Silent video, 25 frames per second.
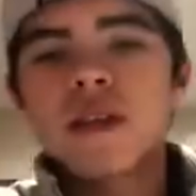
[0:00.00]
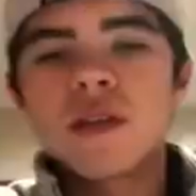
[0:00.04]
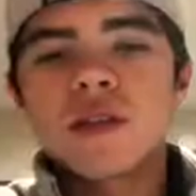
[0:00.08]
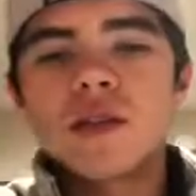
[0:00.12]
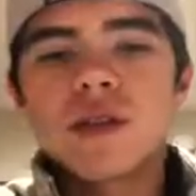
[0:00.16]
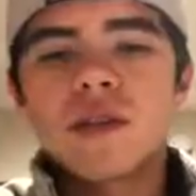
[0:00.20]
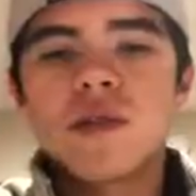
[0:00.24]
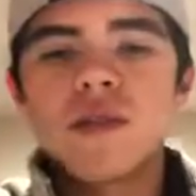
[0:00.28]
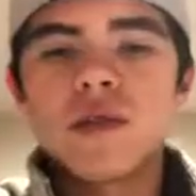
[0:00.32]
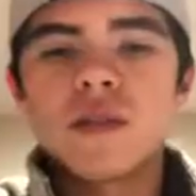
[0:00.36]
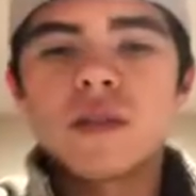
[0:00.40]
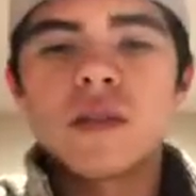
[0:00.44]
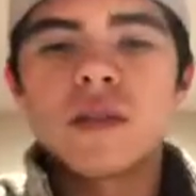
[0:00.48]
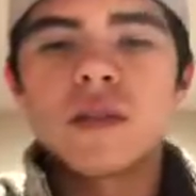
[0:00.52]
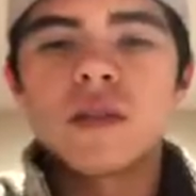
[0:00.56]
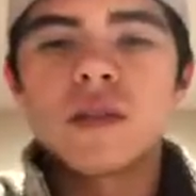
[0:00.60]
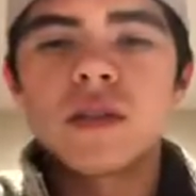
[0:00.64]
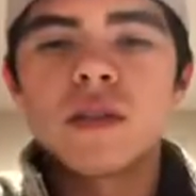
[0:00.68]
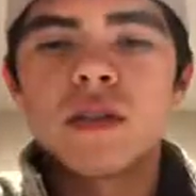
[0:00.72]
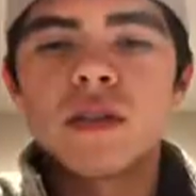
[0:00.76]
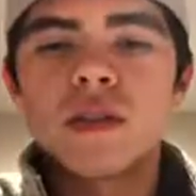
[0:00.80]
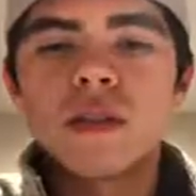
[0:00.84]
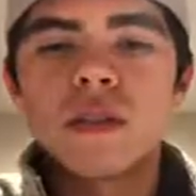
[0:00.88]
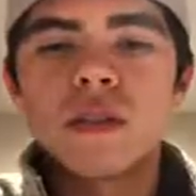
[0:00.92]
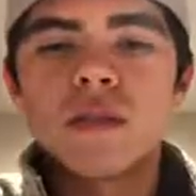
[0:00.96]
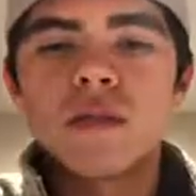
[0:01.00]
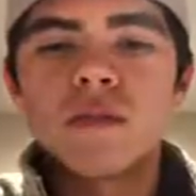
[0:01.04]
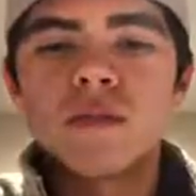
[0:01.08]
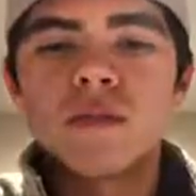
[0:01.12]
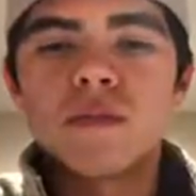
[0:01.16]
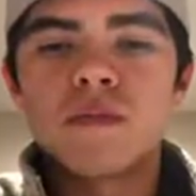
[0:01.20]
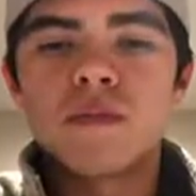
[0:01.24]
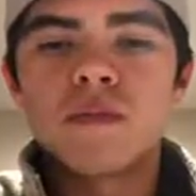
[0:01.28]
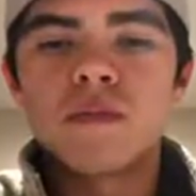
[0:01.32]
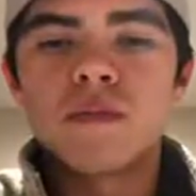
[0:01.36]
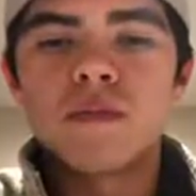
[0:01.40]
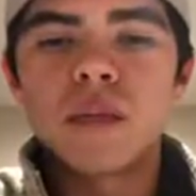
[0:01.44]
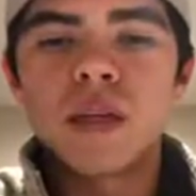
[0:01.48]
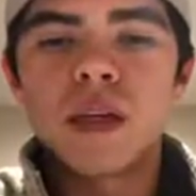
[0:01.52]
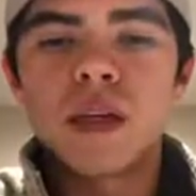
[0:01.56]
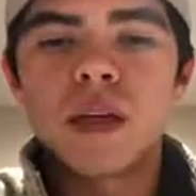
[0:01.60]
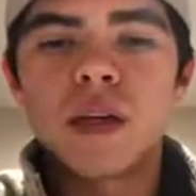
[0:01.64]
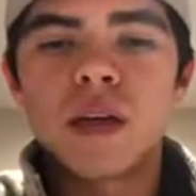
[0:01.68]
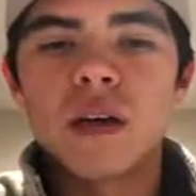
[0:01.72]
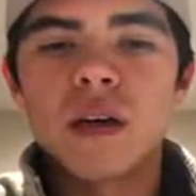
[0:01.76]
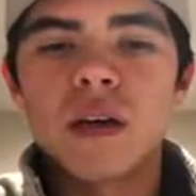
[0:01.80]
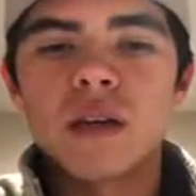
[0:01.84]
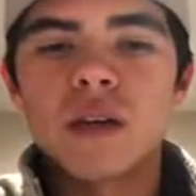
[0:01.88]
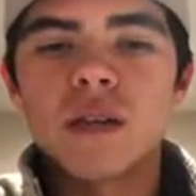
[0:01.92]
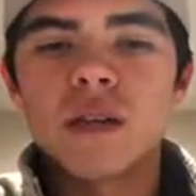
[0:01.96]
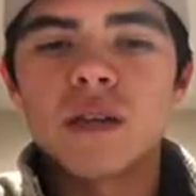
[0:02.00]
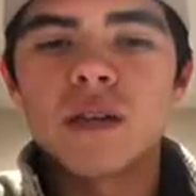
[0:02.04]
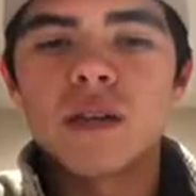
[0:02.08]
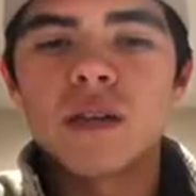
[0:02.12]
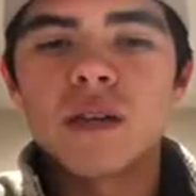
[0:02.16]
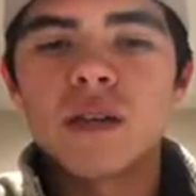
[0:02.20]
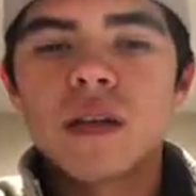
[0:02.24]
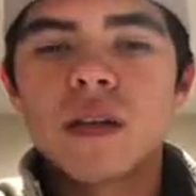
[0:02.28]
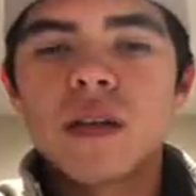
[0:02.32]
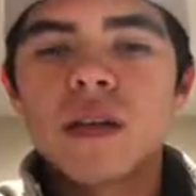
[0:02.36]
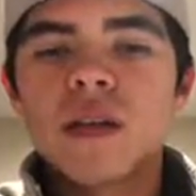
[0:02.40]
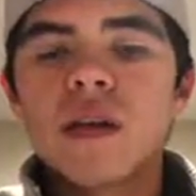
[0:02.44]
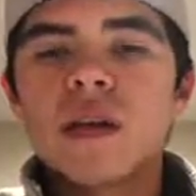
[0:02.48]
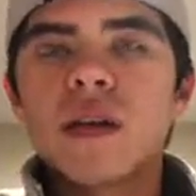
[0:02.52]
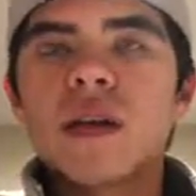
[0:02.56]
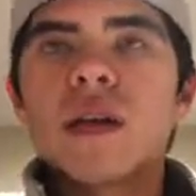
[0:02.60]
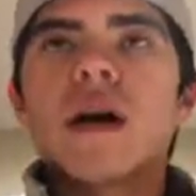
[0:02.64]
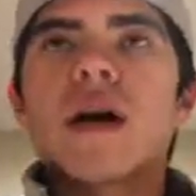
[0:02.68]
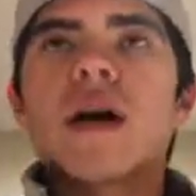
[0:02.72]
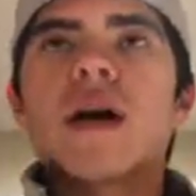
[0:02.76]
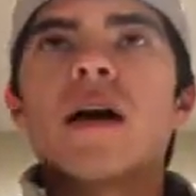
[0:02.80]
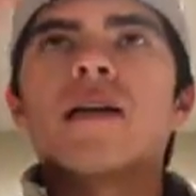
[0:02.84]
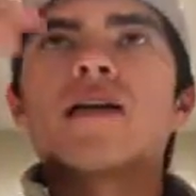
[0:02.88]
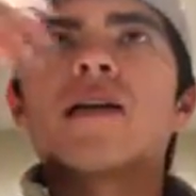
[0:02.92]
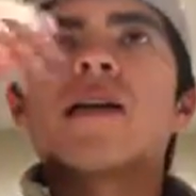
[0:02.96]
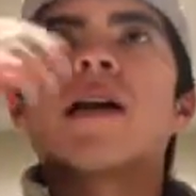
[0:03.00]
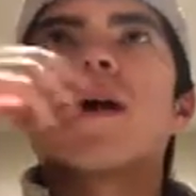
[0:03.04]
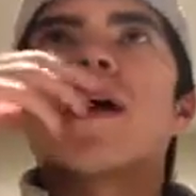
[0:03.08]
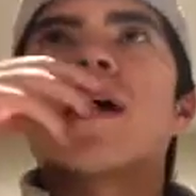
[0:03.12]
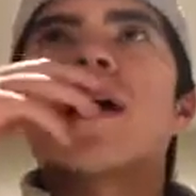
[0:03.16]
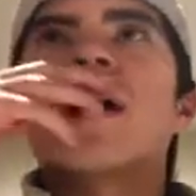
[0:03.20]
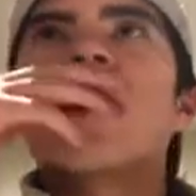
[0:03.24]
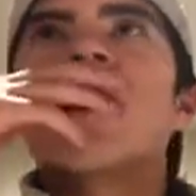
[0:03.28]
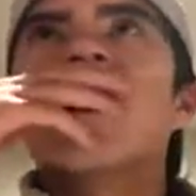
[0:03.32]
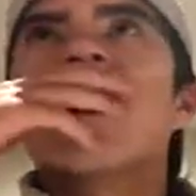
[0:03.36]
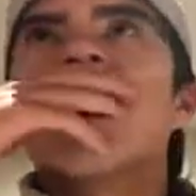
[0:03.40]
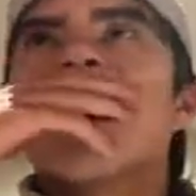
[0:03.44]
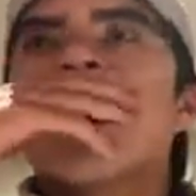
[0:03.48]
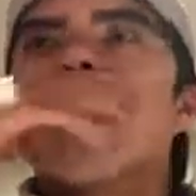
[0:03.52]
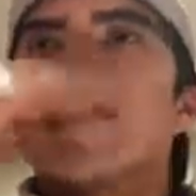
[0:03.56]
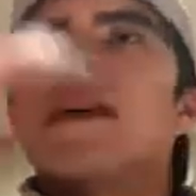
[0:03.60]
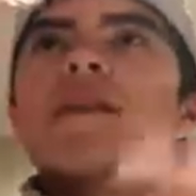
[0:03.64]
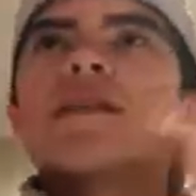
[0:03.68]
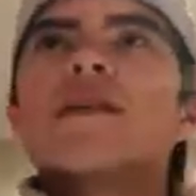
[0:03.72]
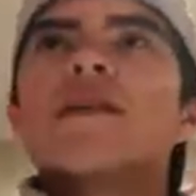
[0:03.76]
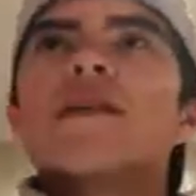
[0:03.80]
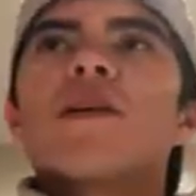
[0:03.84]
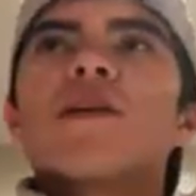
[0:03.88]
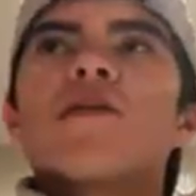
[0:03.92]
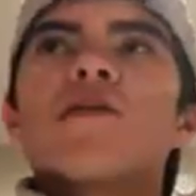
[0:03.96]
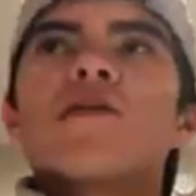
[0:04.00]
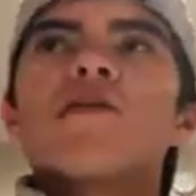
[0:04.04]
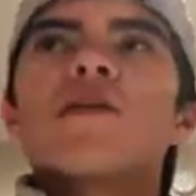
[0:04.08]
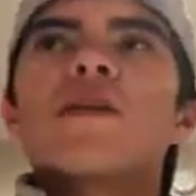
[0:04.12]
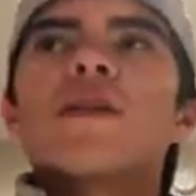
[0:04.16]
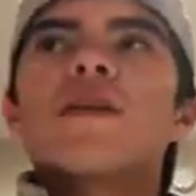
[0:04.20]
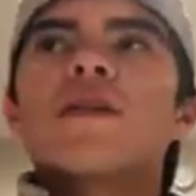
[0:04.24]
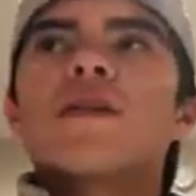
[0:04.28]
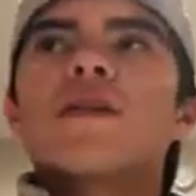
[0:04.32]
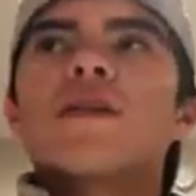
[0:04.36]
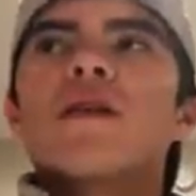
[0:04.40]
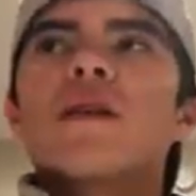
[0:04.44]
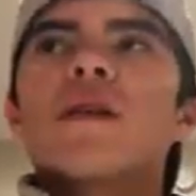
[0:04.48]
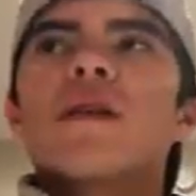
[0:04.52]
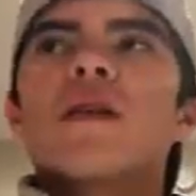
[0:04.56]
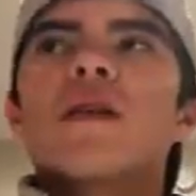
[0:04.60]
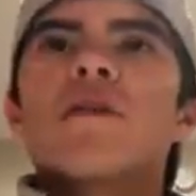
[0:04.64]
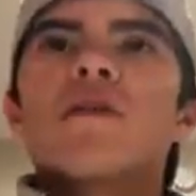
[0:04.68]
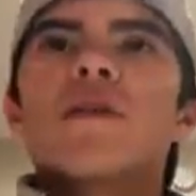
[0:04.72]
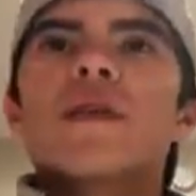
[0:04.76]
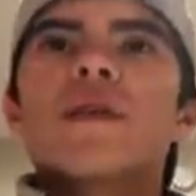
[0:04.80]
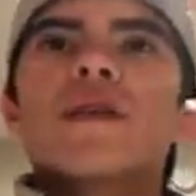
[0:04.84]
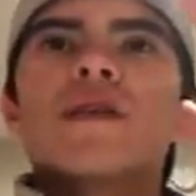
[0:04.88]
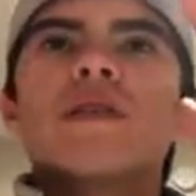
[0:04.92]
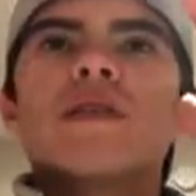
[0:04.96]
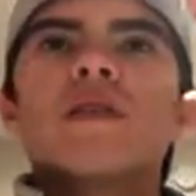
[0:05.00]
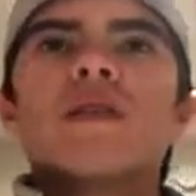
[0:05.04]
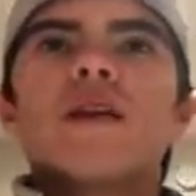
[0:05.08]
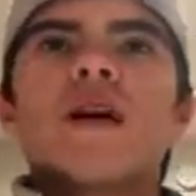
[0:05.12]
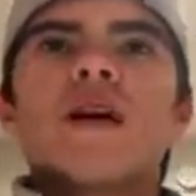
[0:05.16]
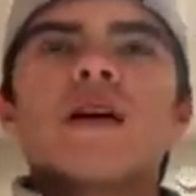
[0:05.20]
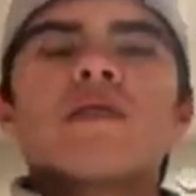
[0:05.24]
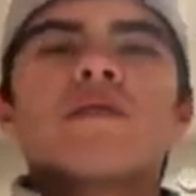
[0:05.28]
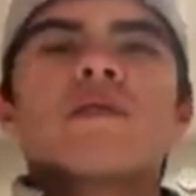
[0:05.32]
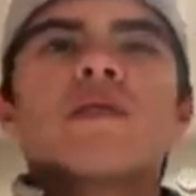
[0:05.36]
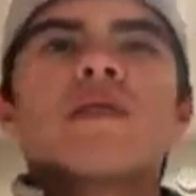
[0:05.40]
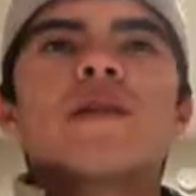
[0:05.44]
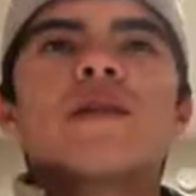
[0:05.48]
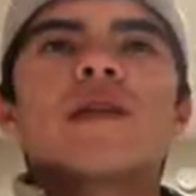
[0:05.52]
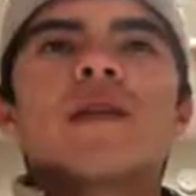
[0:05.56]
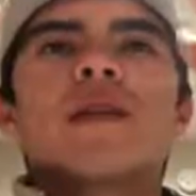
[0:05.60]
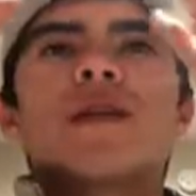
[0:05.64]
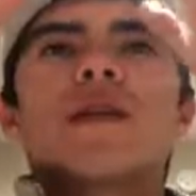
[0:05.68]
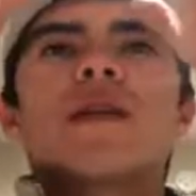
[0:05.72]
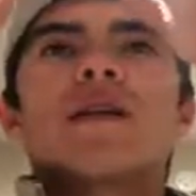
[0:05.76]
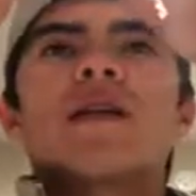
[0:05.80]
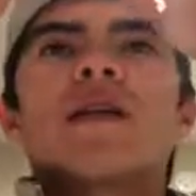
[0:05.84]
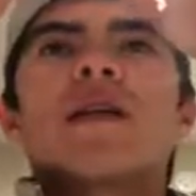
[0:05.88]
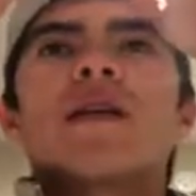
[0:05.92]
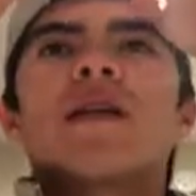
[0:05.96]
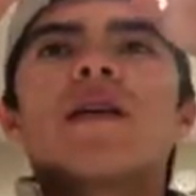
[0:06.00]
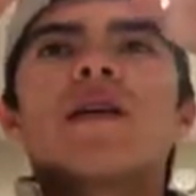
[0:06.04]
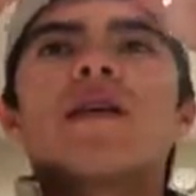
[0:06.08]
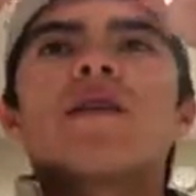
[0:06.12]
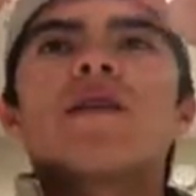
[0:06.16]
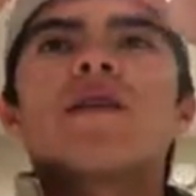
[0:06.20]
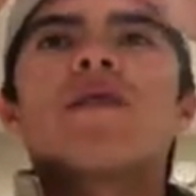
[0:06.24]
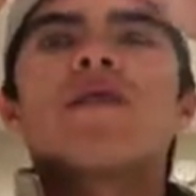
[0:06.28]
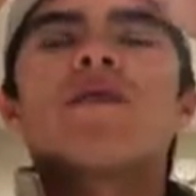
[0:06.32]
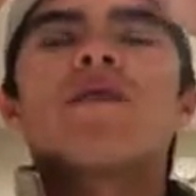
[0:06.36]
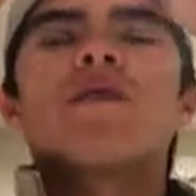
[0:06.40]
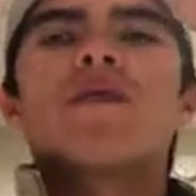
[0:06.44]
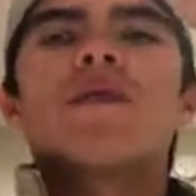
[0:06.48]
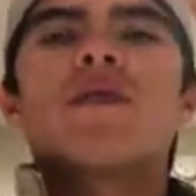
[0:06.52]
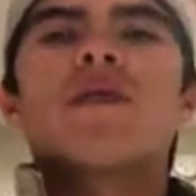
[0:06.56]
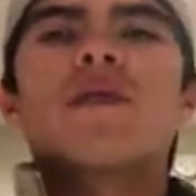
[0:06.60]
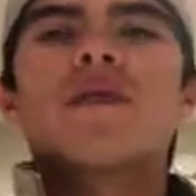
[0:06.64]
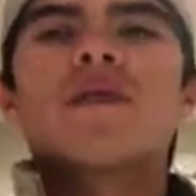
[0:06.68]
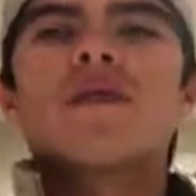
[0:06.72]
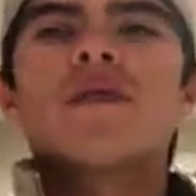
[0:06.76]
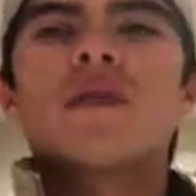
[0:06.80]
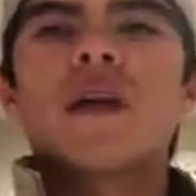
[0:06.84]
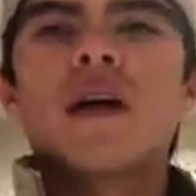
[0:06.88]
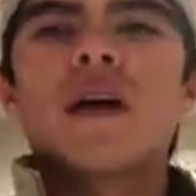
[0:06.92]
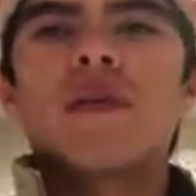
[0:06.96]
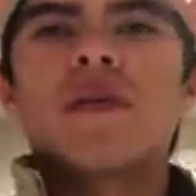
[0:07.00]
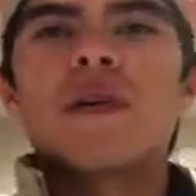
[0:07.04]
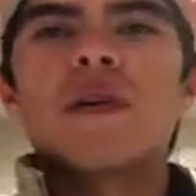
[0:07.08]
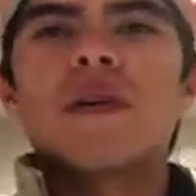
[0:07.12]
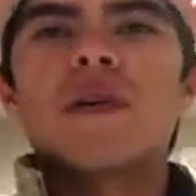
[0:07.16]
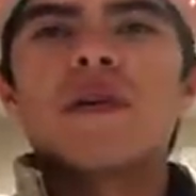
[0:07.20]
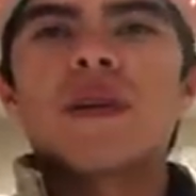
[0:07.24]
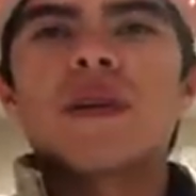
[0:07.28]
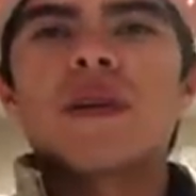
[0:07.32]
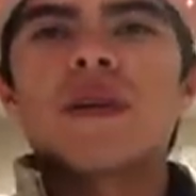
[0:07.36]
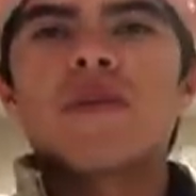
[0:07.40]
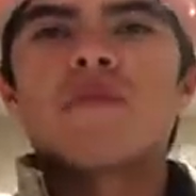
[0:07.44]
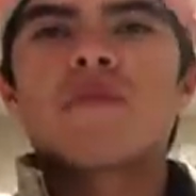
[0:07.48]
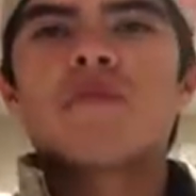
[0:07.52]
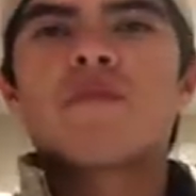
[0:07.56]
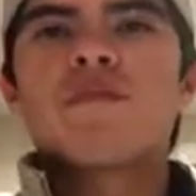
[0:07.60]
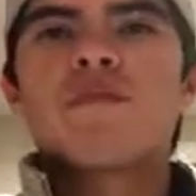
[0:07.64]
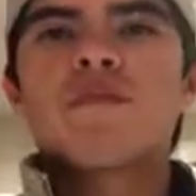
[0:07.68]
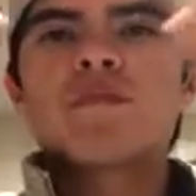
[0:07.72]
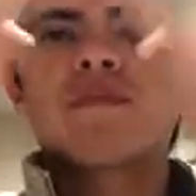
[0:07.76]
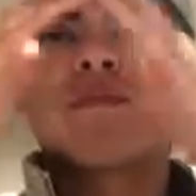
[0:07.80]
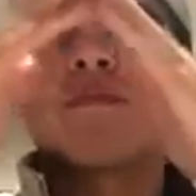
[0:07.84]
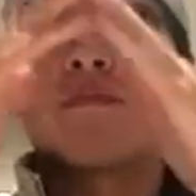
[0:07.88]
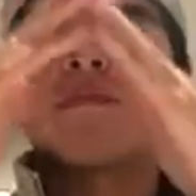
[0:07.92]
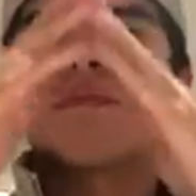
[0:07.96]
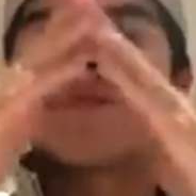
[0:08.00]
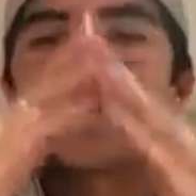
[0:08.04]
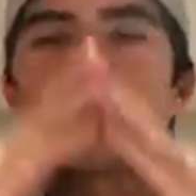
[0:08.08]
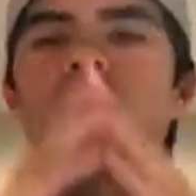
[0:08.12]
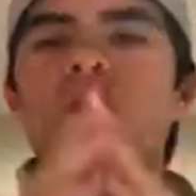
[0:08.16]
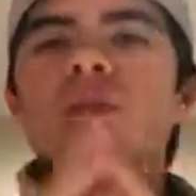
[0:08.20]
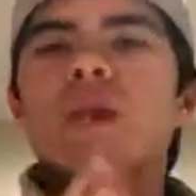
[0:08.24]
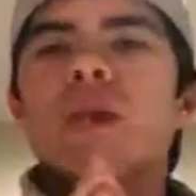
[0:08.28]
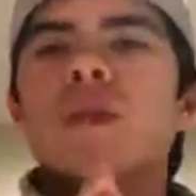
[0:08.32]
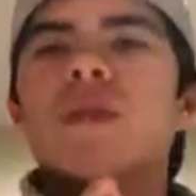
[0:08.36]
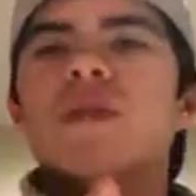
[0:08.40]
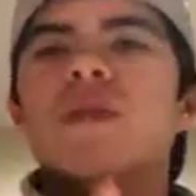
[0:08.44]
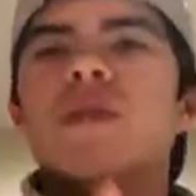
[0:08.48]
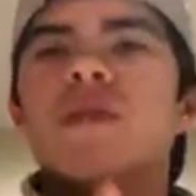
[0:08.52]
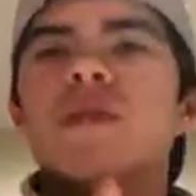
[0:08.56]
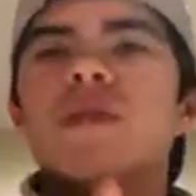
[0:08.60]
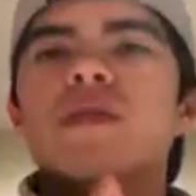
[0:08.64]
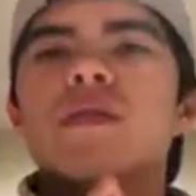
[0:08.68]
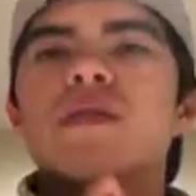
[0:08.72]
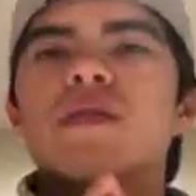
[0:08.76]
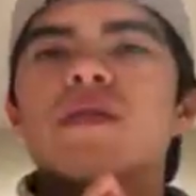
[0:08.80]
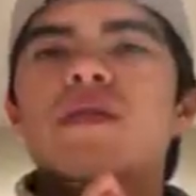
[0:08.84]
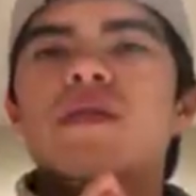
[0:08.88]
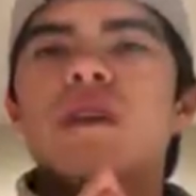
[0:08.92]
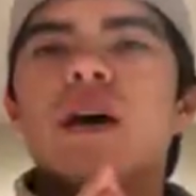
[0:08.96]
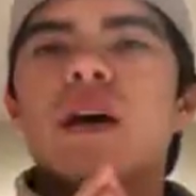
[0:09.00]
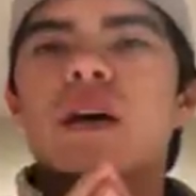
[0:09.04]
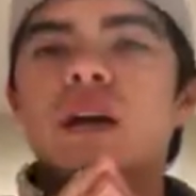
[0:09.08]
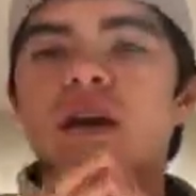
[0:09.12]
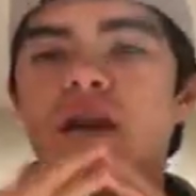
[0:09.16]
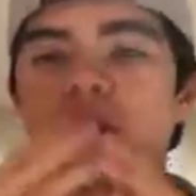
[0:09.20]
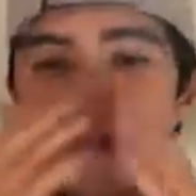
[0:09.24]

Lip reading: I chose this is because I thought as it goes up, it's not supposed to get skinnier, or that means like more populations are dying